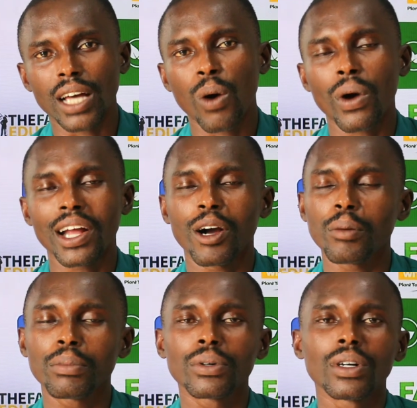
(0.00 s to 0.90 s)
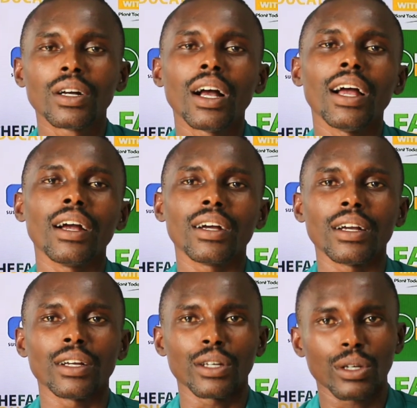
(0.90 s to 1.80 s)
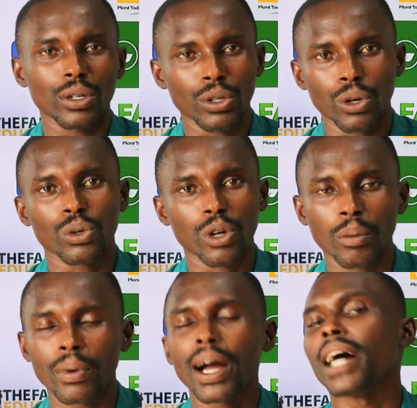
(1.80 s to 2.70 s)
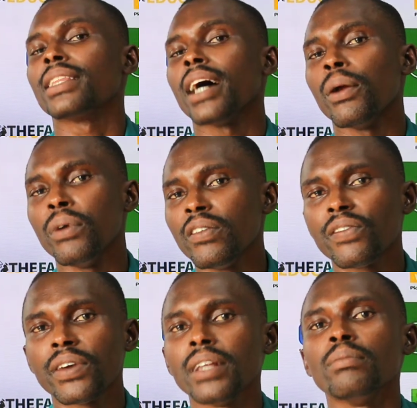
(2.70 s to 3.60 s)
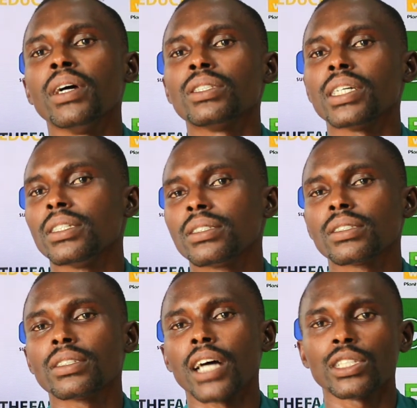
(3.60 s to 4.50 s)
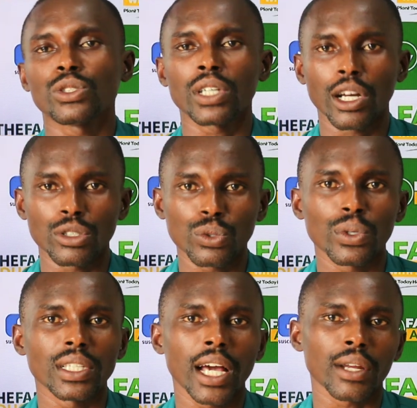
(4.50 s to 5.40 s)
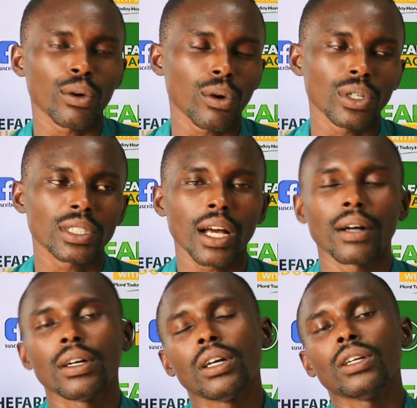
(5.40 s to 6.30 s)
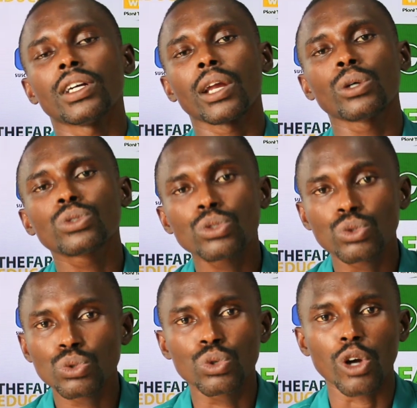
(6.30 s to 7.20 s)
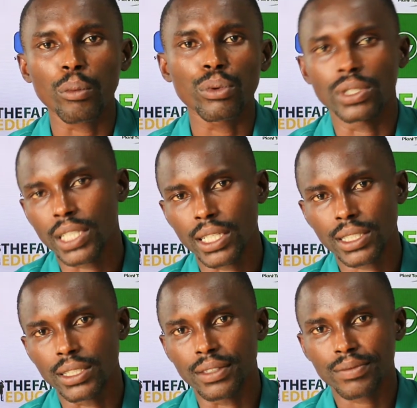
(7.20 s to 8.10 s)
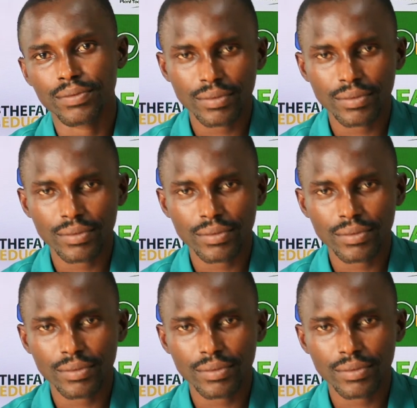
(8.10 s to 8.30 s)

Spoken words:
that will help your crop under rain-fed methods that you can do in agriculture. You can also do crop rotation.